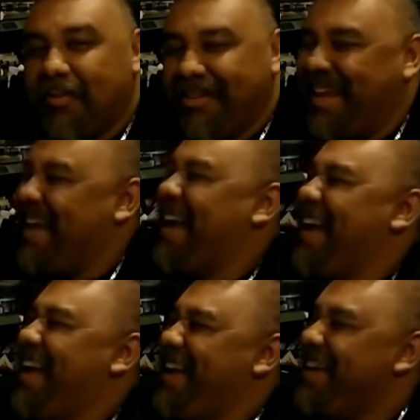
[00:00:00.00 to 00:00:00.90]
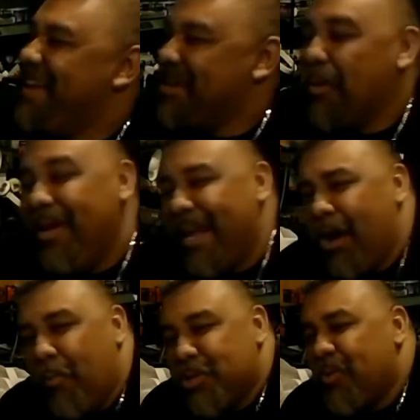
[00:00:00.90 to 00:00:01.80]
Could be like
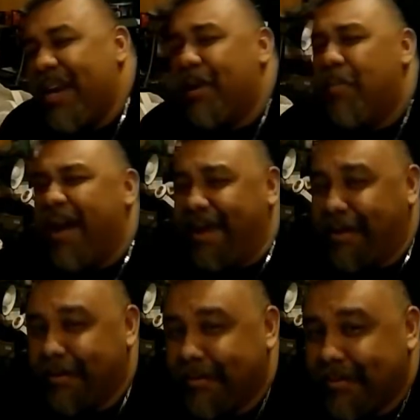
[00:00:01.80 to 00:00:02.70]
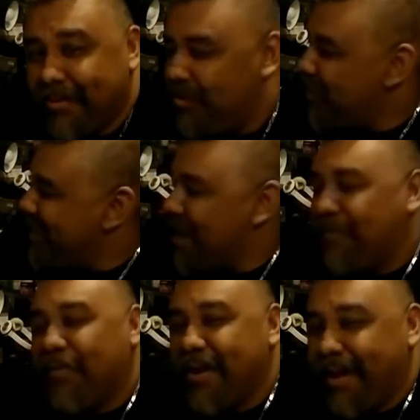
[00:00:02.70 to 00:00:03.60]
almost riding a bike. You may
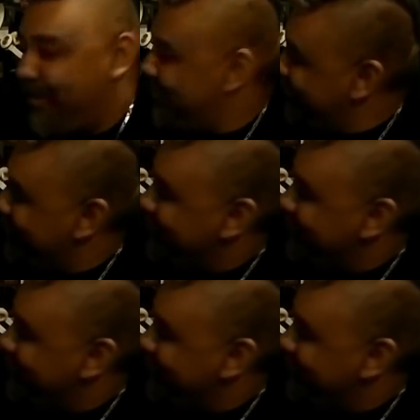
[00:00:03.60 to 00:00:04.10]
not forget.